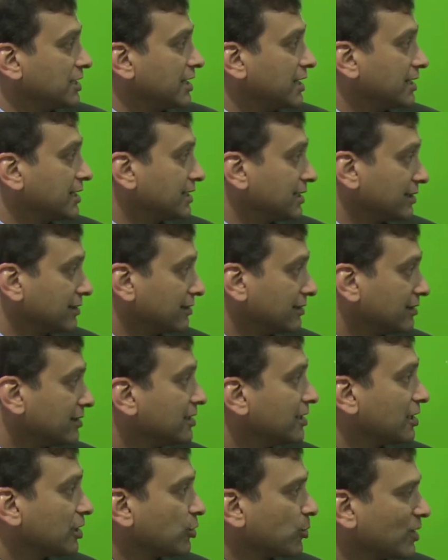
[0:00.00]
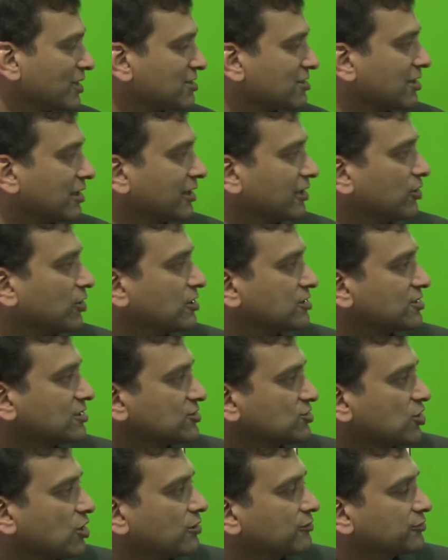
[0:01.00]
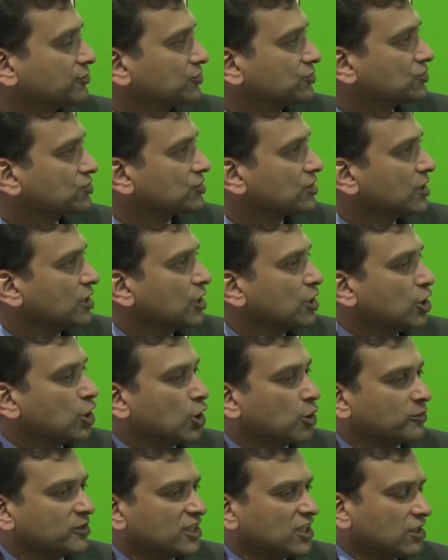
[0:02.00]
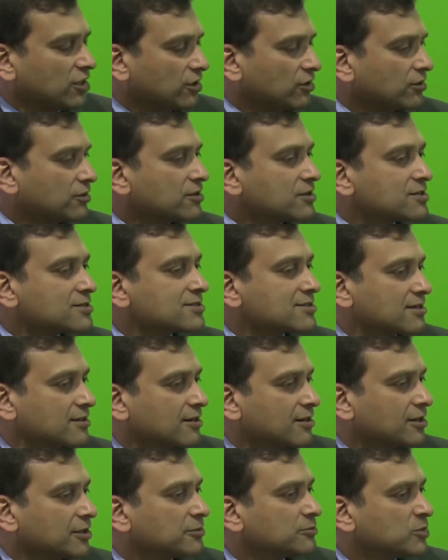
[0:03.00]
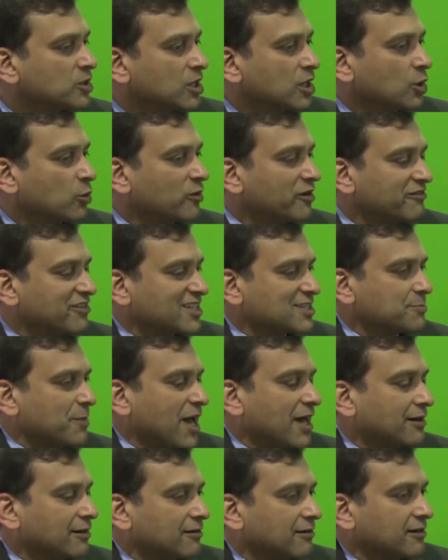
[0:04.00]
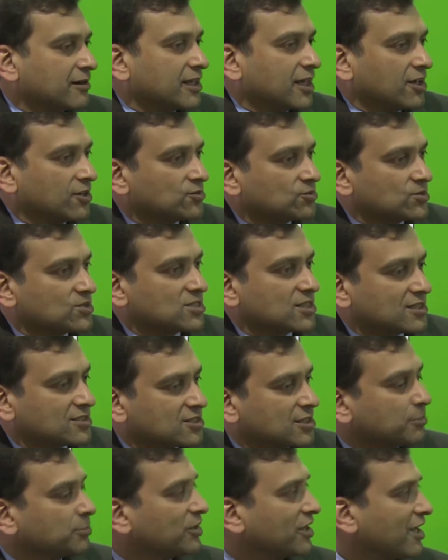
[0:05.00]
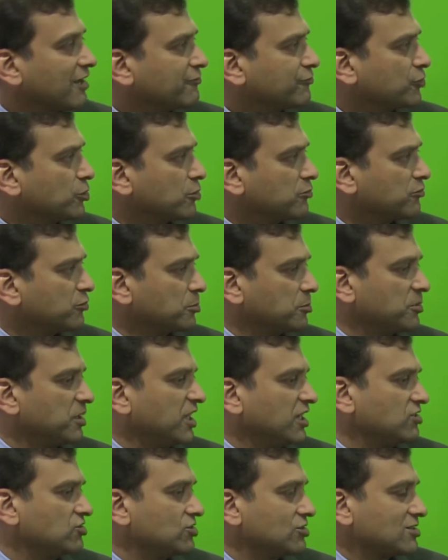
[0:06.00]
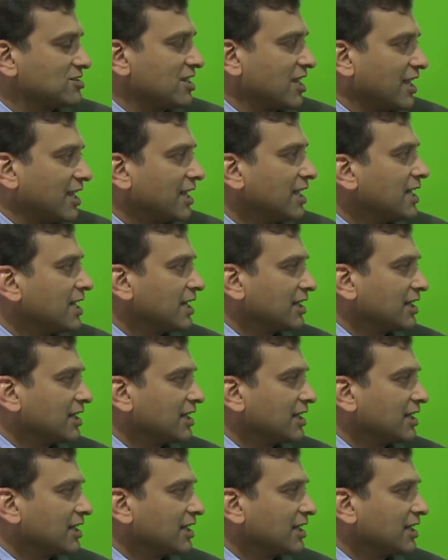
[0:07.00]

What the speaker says: that Quest Diagnostics offers. Over the years, we've expanded our Care 360 platform from being just a